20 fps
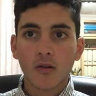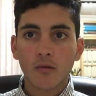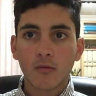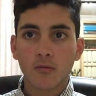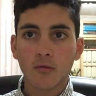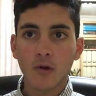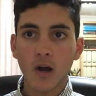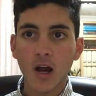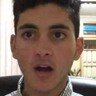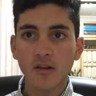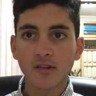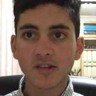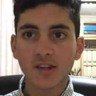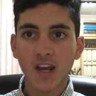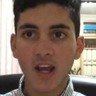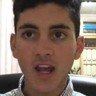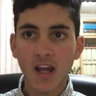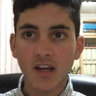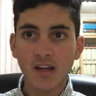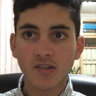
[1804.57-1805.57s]
Round
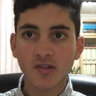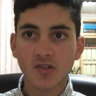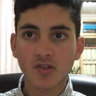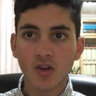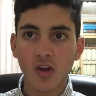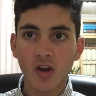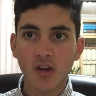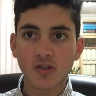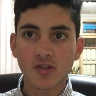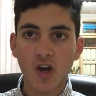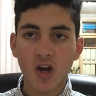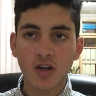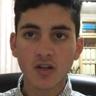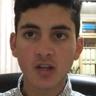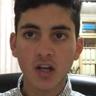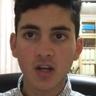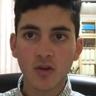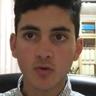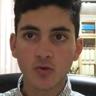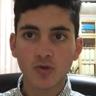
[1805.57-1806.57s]
10 is Sir Doug
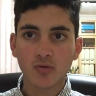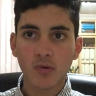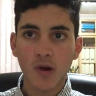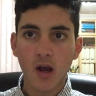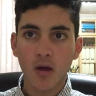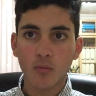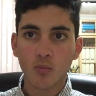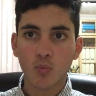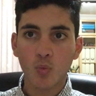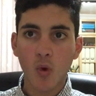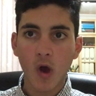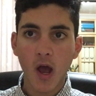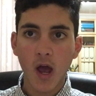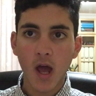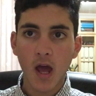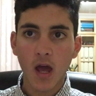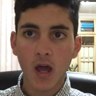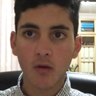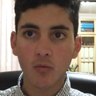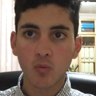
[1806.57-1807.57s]
Nicholls round,
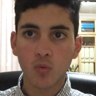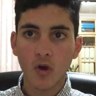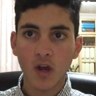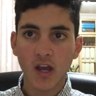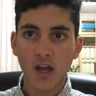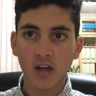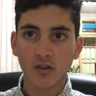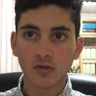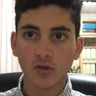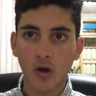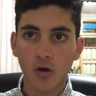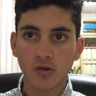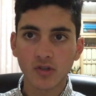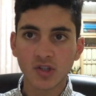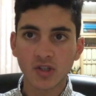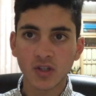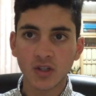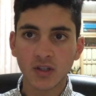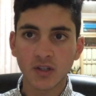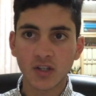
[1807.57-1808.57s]
where we
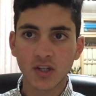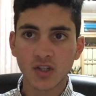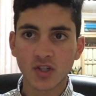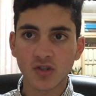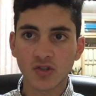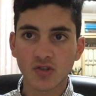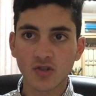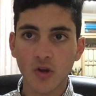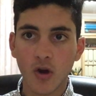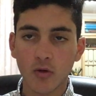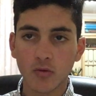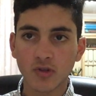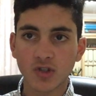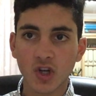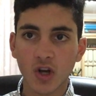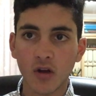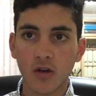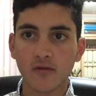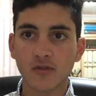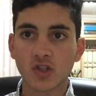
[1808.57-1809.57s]
acknowledge the Indigenous
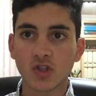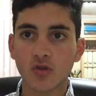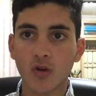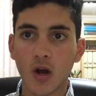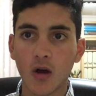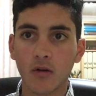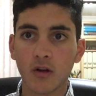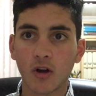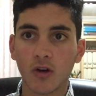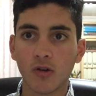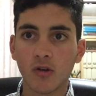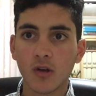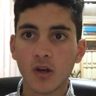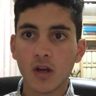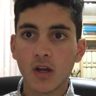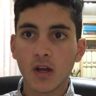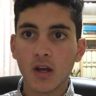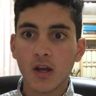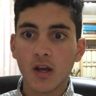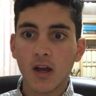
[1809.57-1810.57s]
culture of Australia.
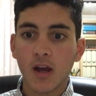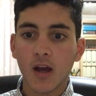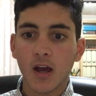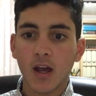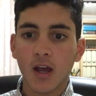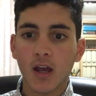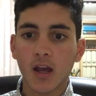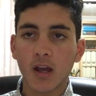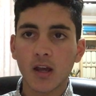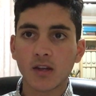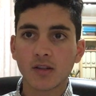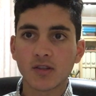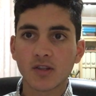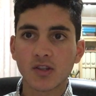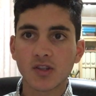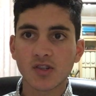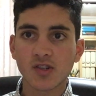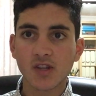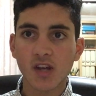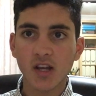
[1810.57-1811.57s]
And
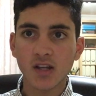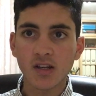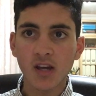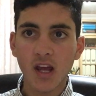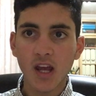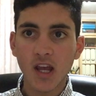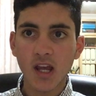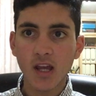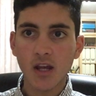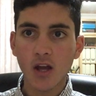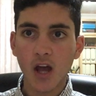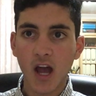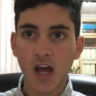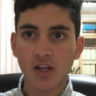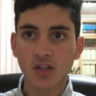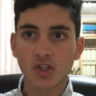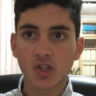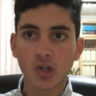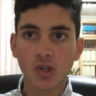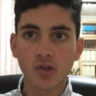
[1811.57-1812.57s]
Sydney,
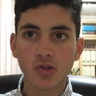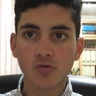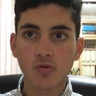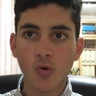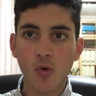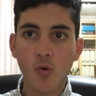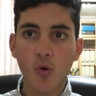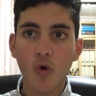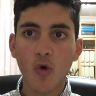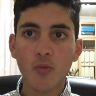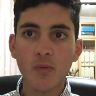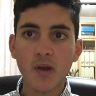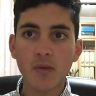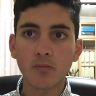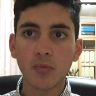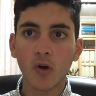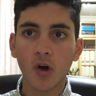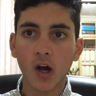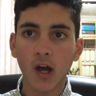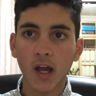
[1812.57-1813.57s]
as usual, will be
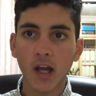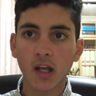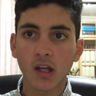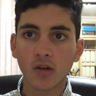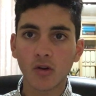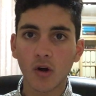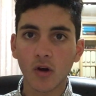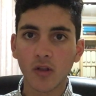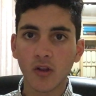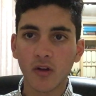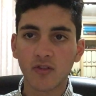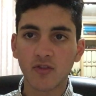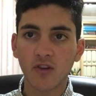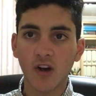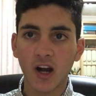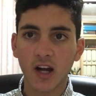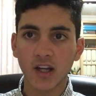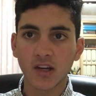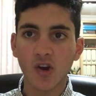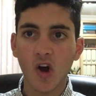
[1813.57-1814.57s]
playing on the
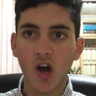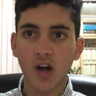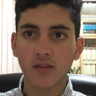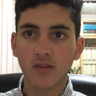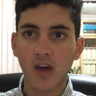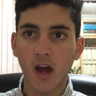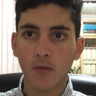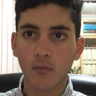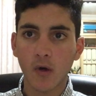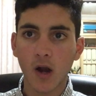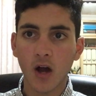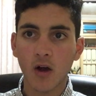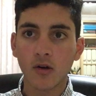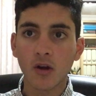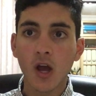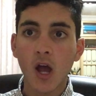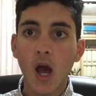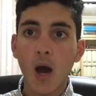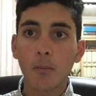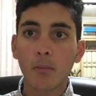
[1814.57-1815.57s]
Friday night of that round,
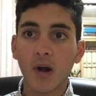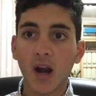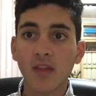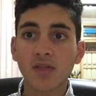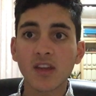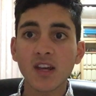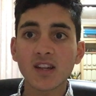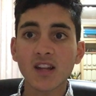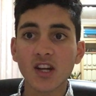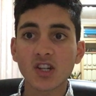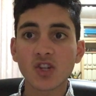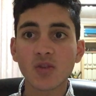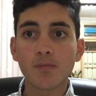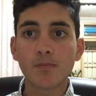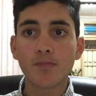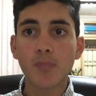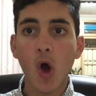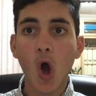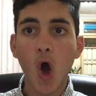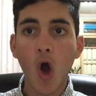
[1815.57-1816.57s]
but I think they
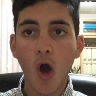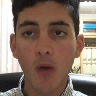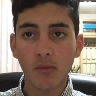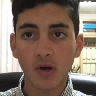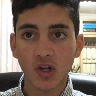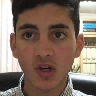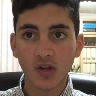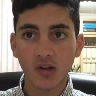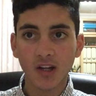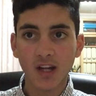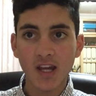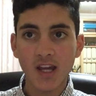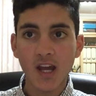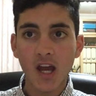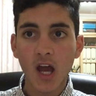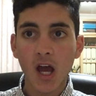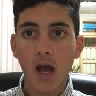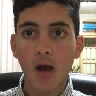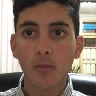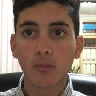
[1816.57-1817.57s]
should permanently
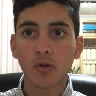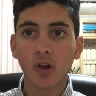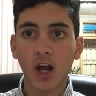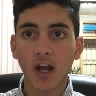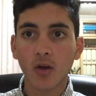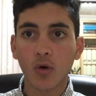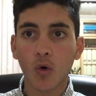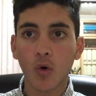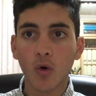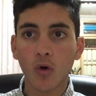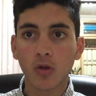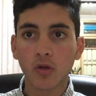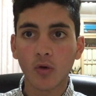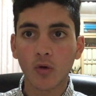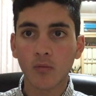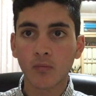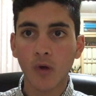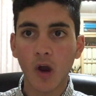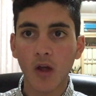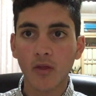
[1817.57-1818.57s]
play
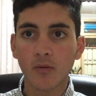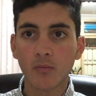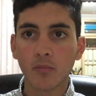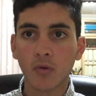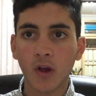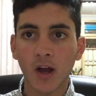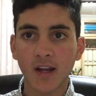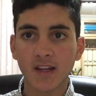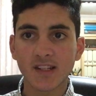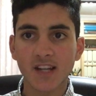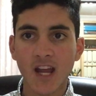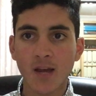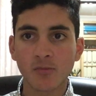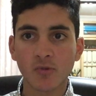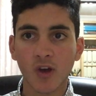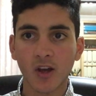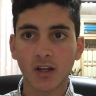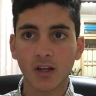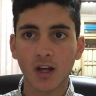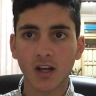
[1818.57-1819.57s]
Hawthorn rather than playing teams
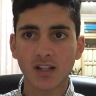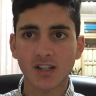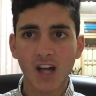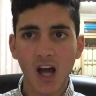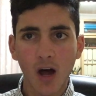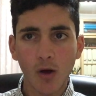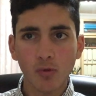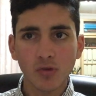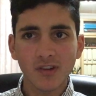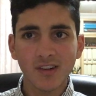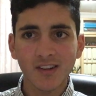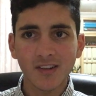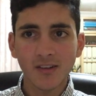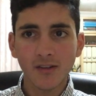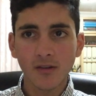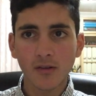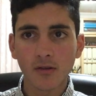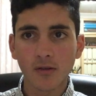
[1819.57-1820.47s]
like Carlton.